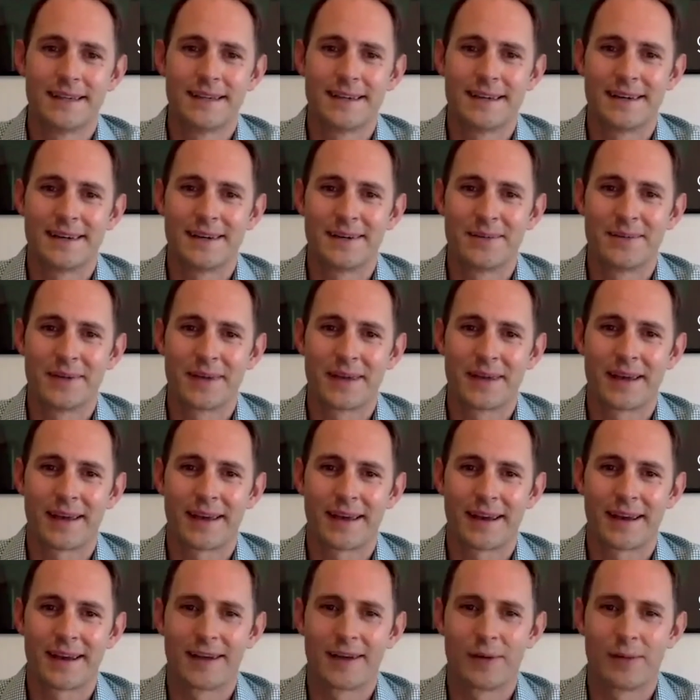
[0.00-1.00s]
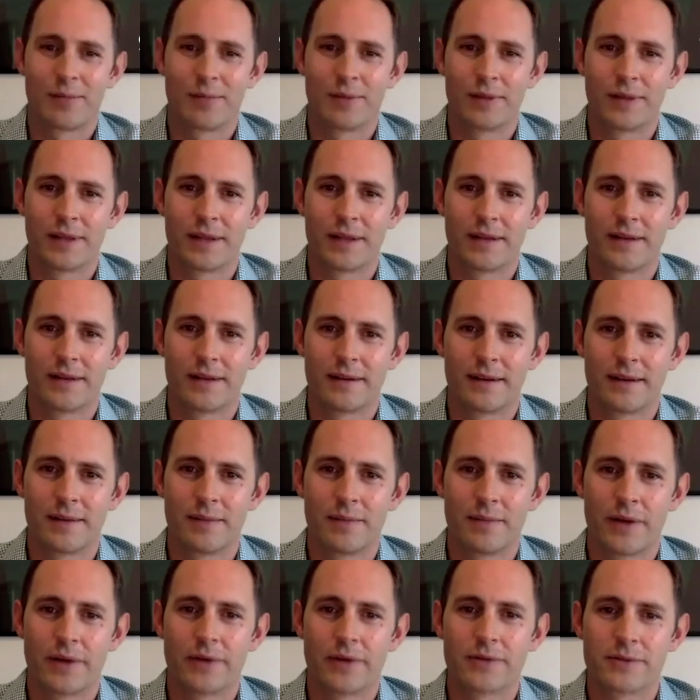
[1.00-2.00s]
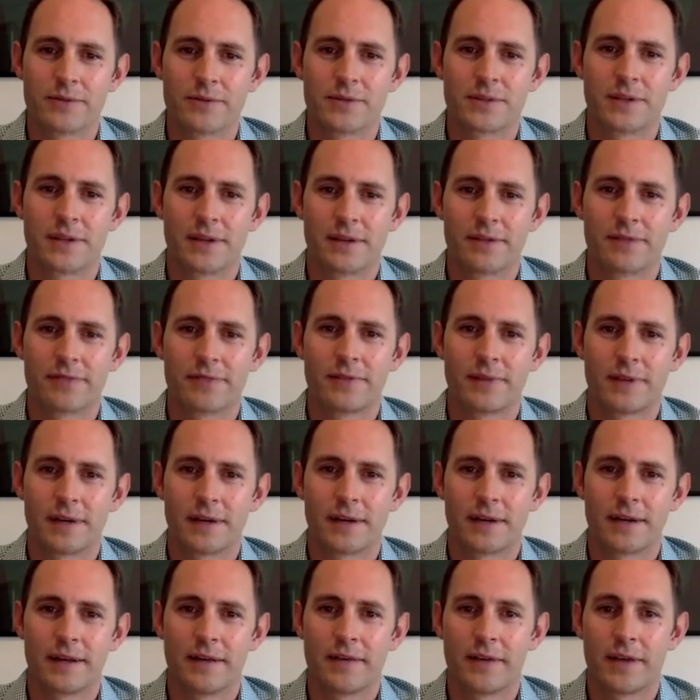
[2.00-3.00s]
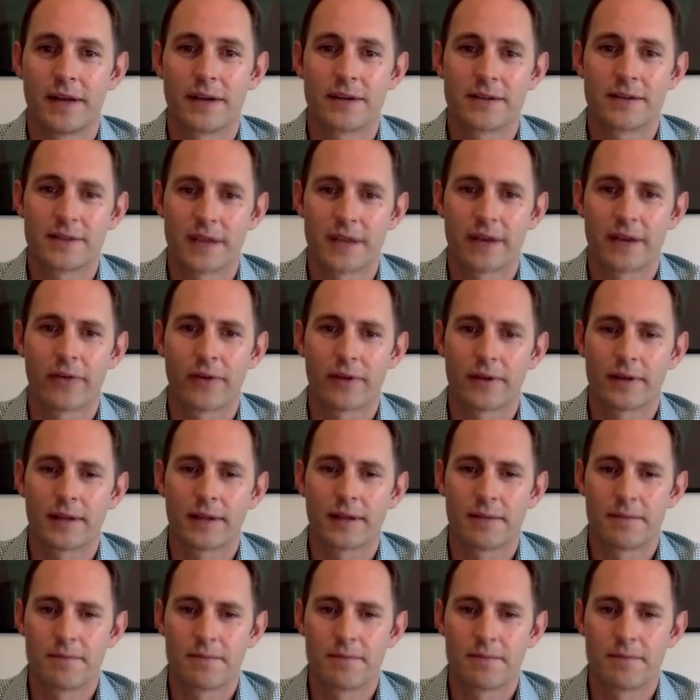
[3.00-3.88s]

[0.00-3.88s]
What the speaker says: And can kind of help blend and bundle some stuff even outside of Green Cloud.